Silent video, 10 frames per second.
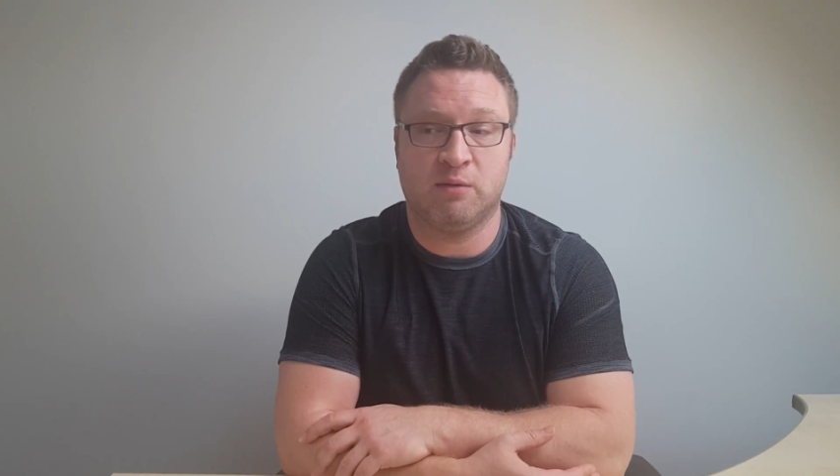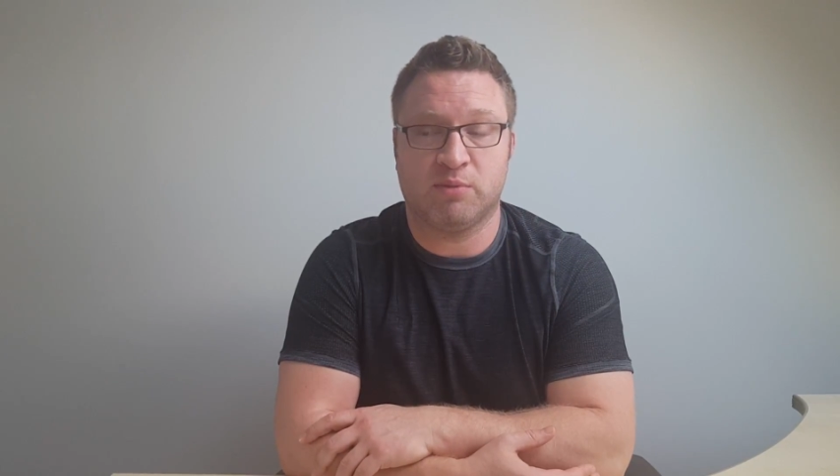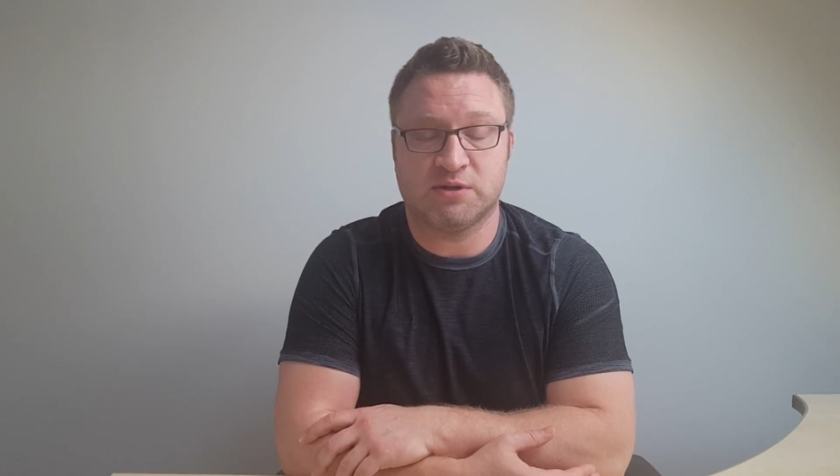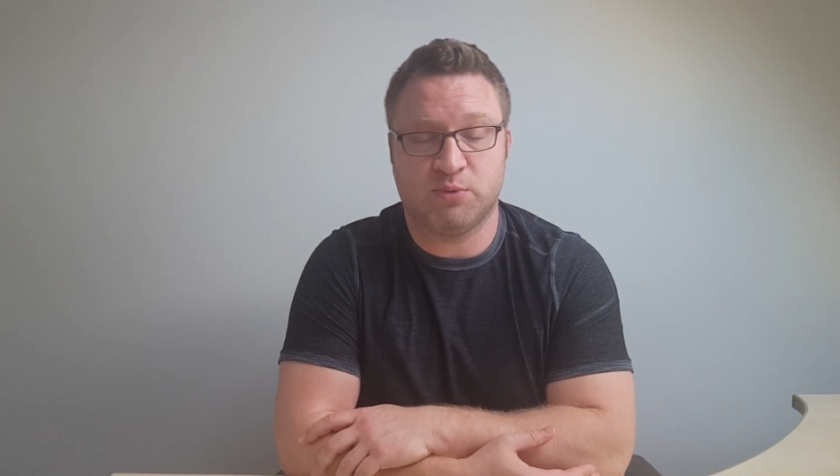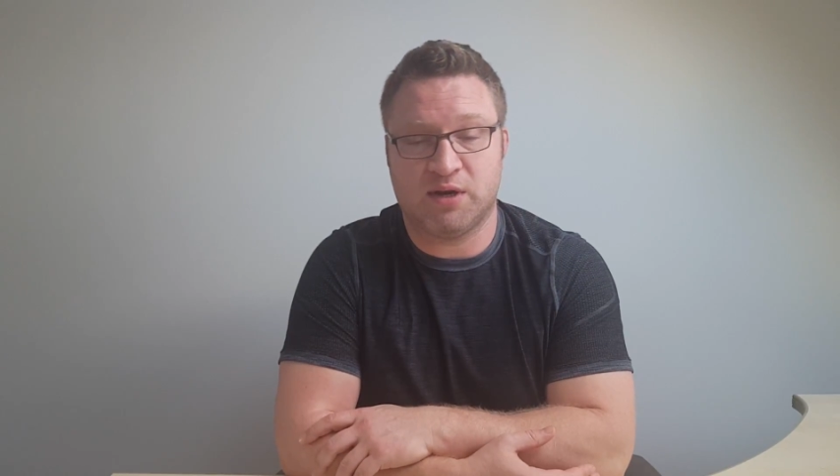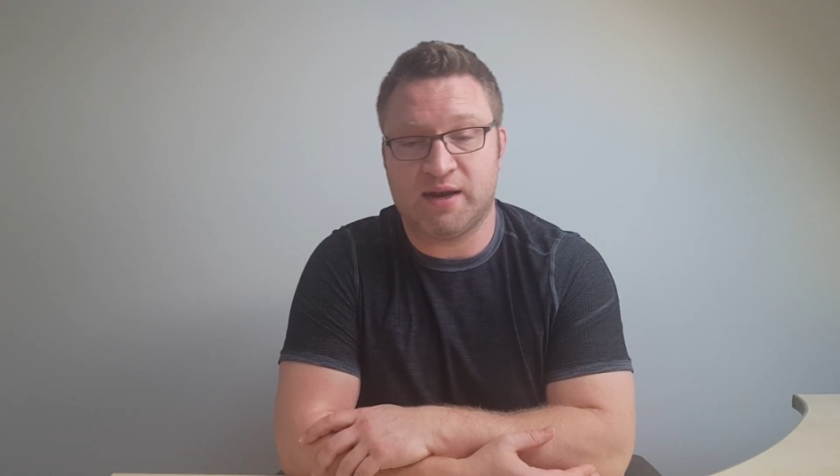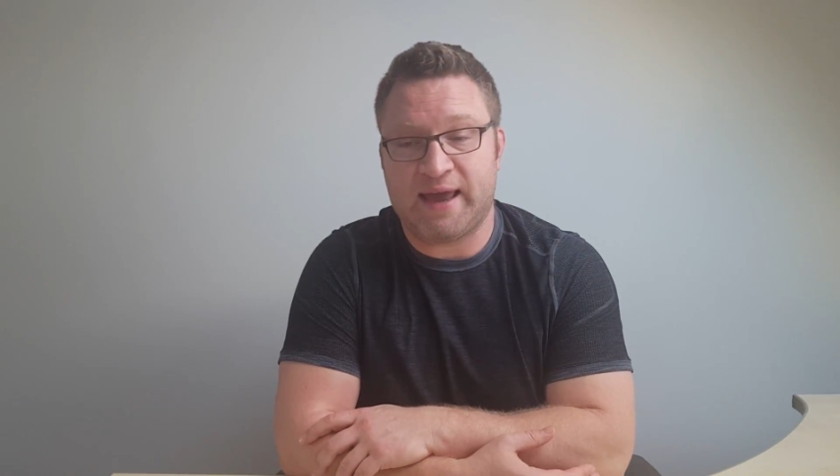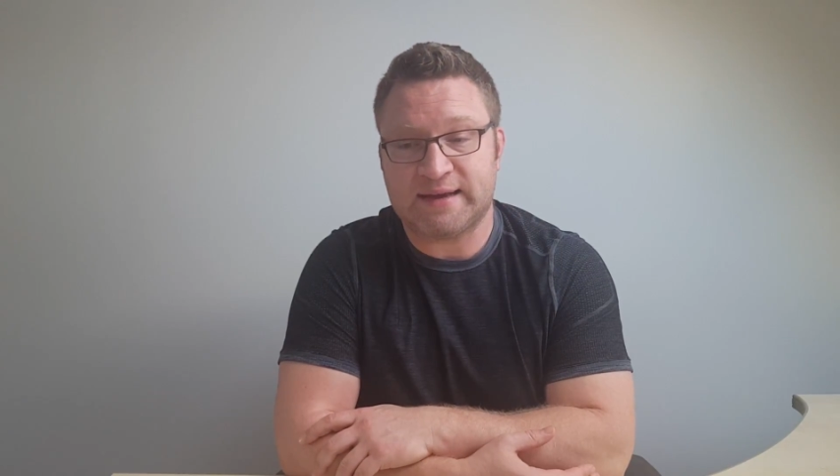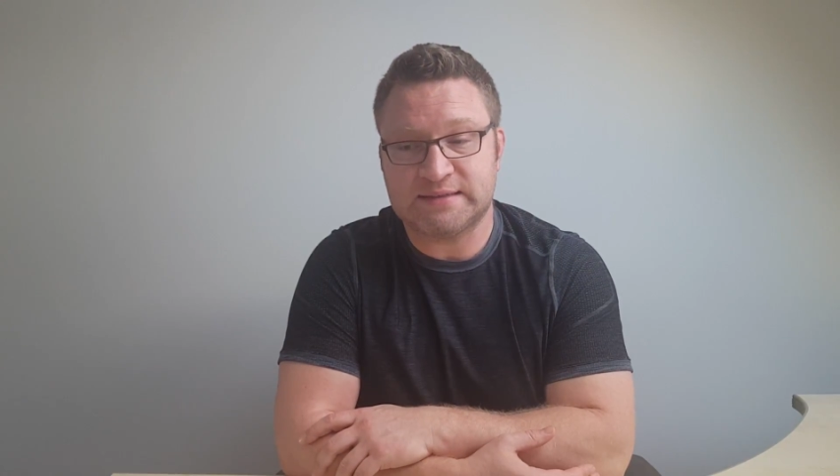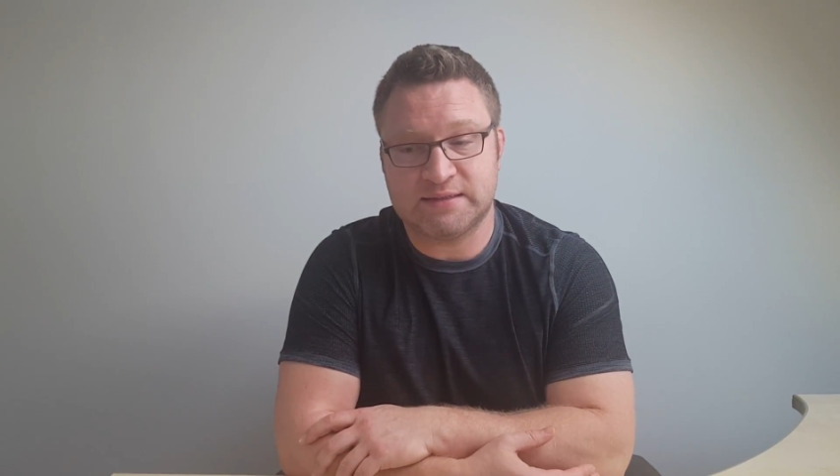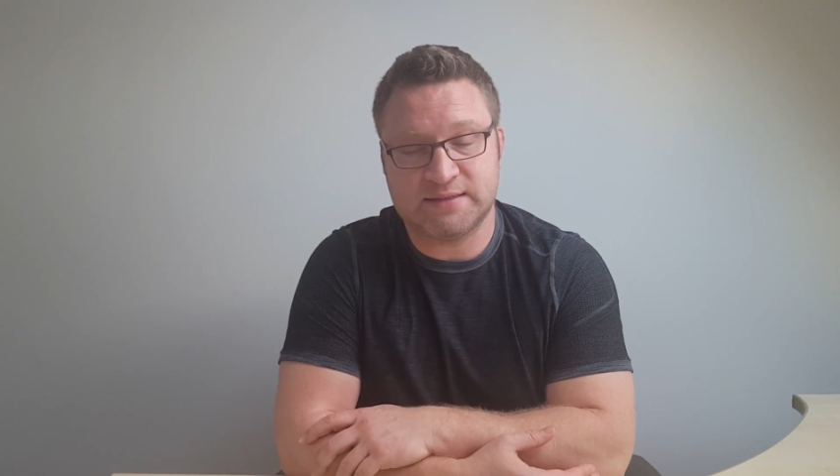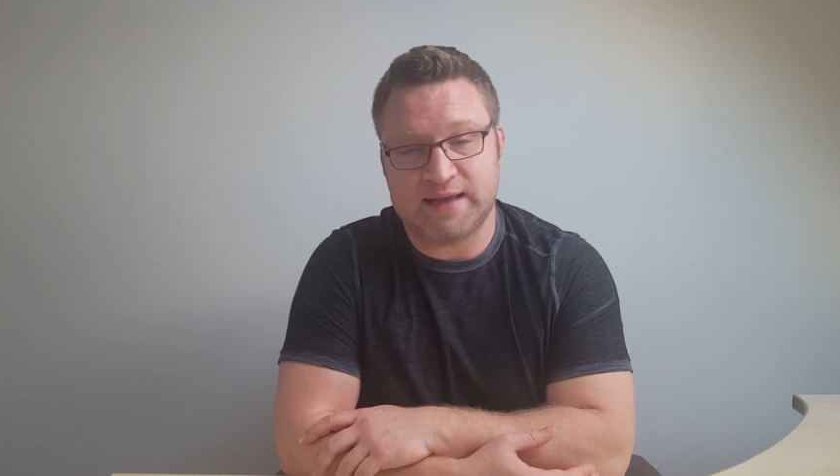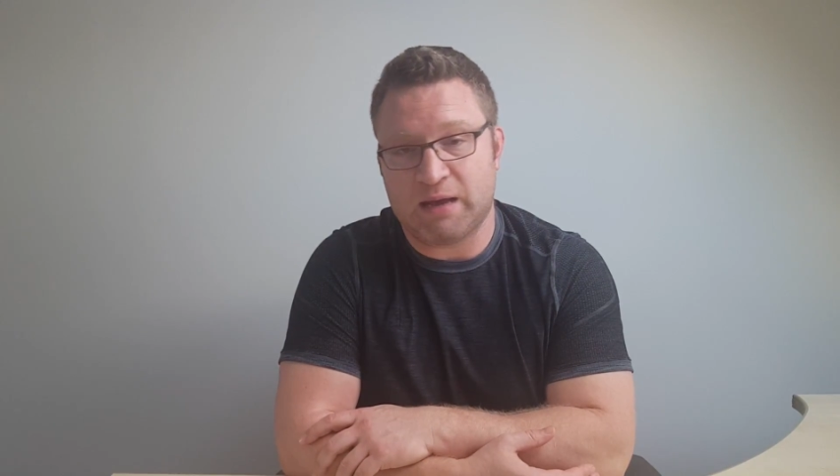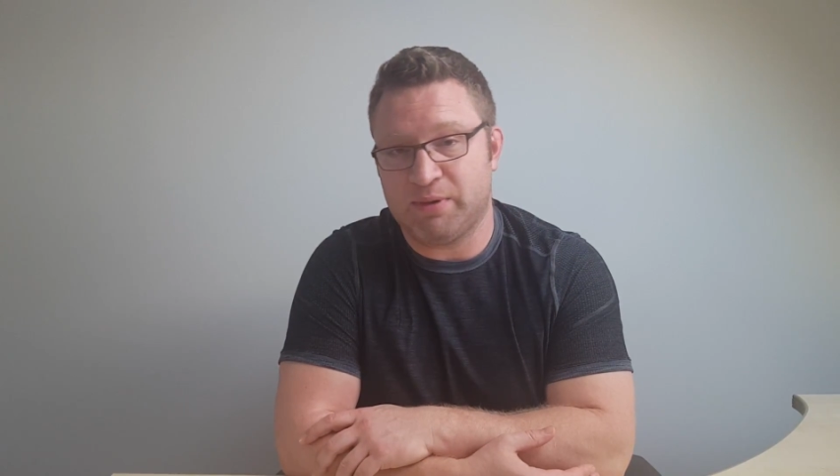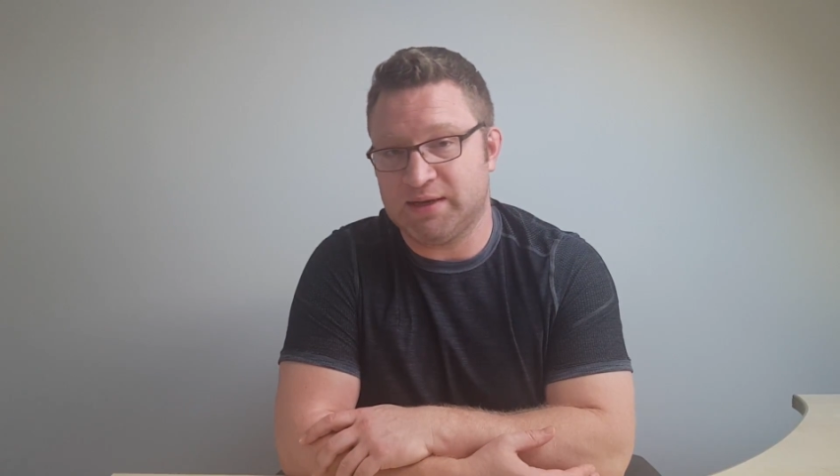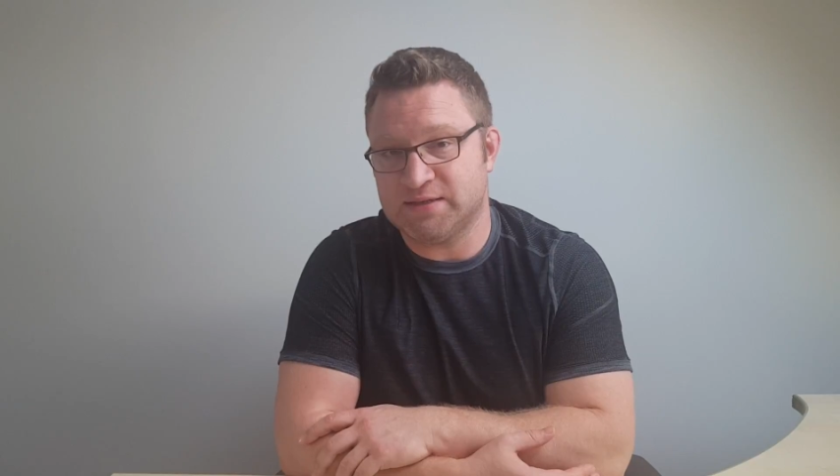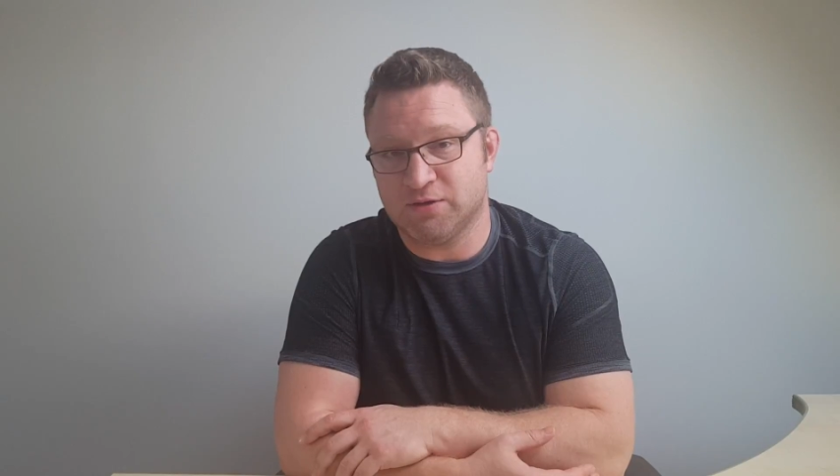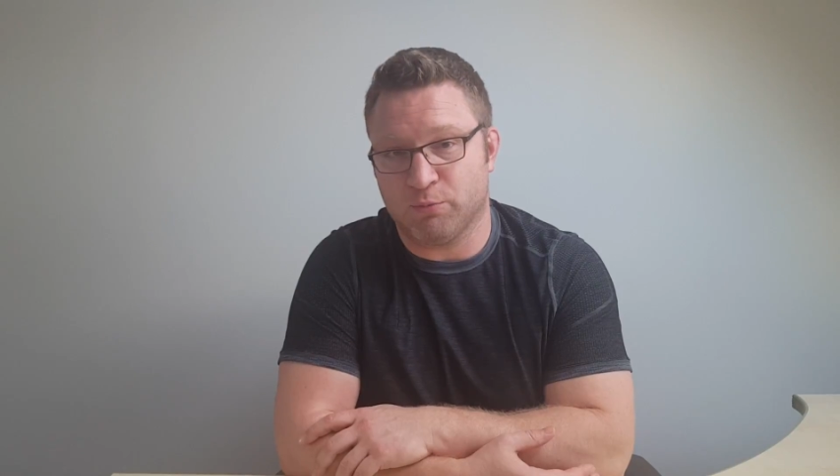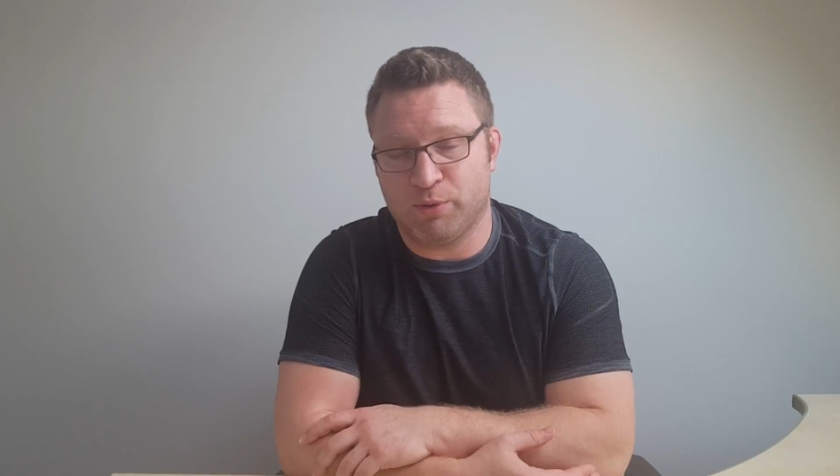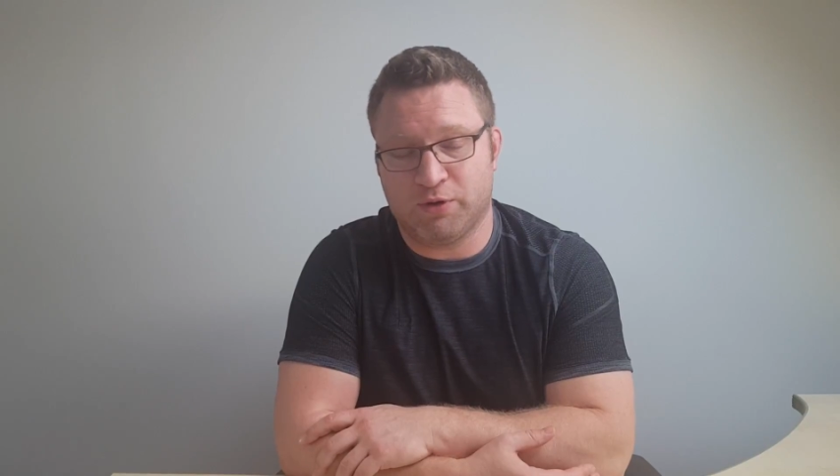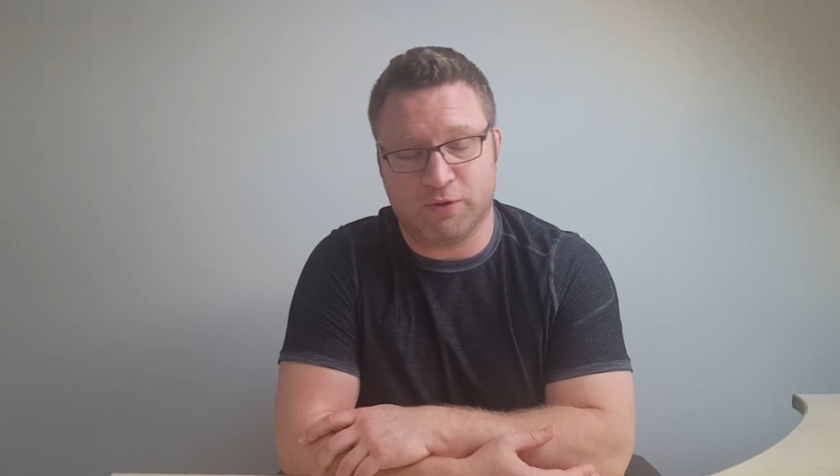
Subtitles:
Because with an axe, stabbing is not